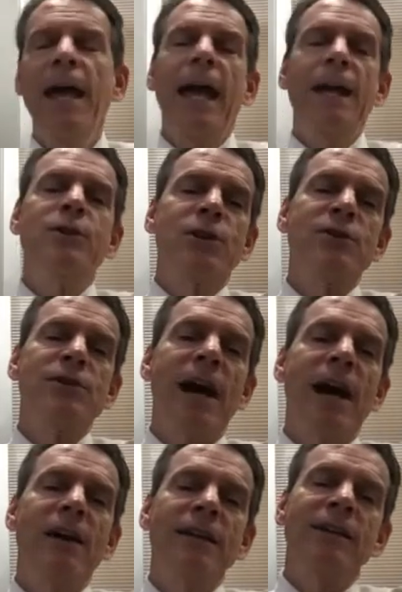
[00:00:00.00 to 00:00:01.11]
And it turns
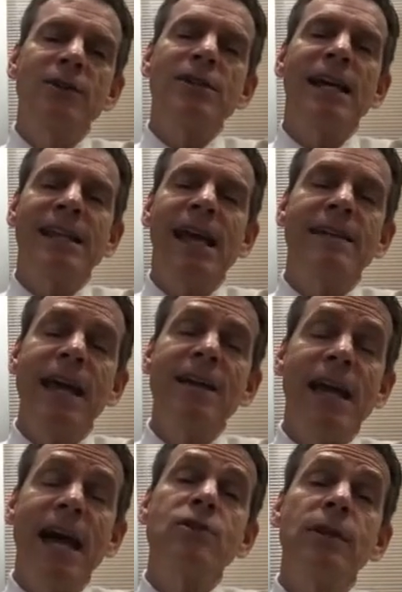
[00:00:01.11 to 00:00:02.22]
out, it looks like that day is
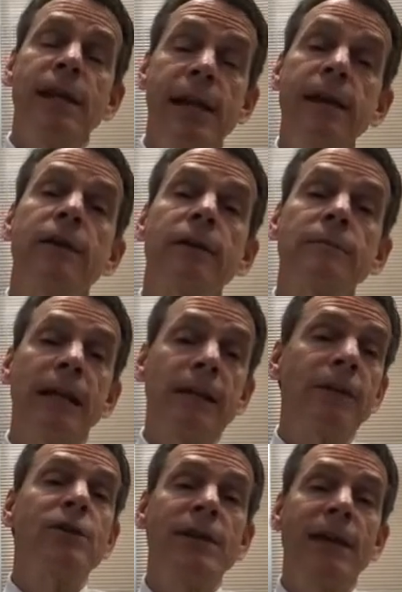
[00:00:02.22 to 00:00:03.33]
actually here. It
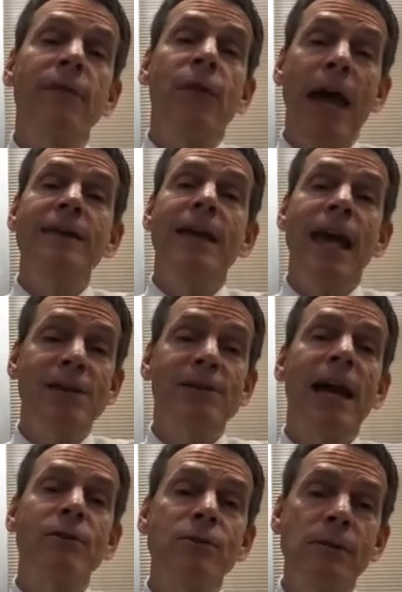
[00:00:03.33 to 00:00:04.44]
looks like that day is
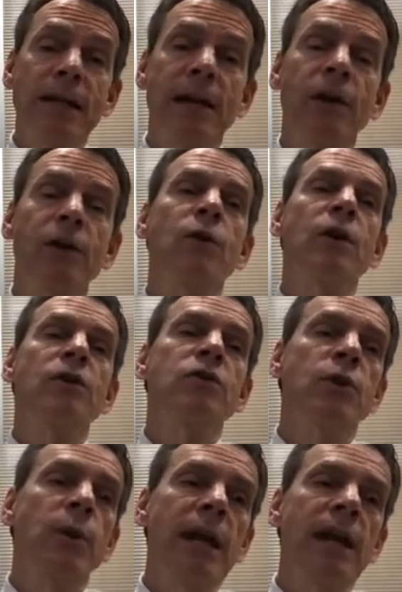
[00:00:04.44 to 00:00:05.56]
actually here. You can
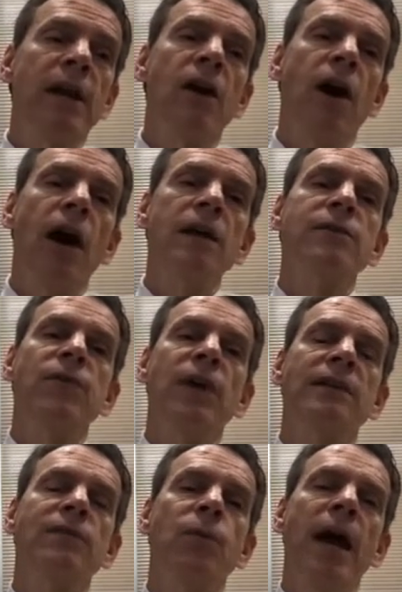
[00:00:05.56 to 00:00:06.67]
do it in a
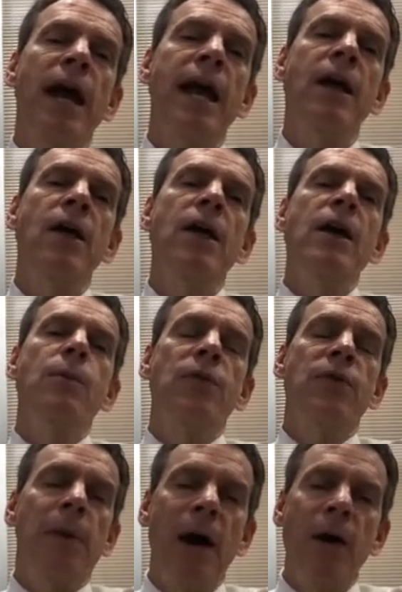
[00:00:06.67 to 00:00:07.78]
cost-effective way with a
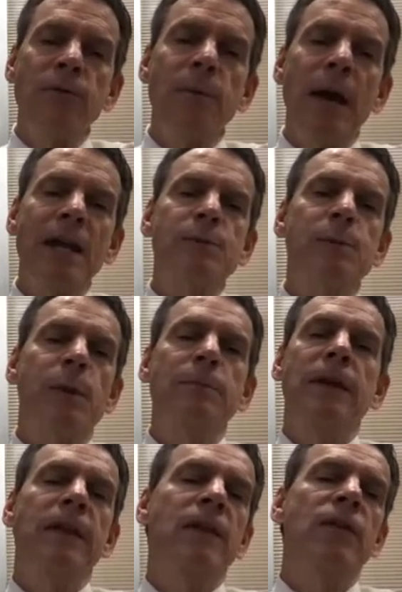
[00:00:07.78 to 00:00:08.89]
bioinformatics
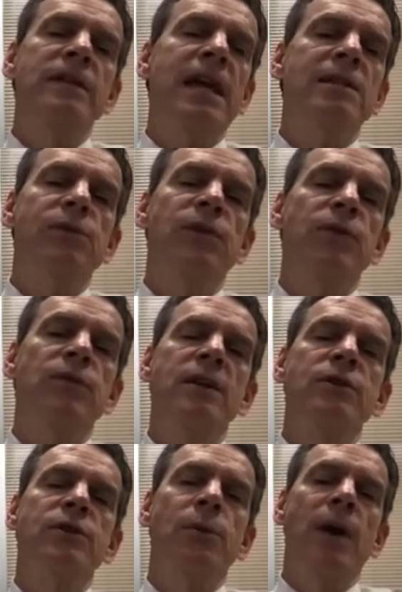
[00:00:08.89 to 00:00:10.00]
pipeline that only takes a few
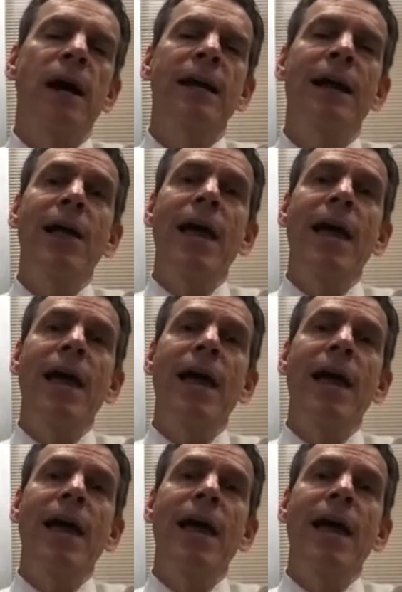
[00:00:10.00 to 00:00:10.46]
days to run.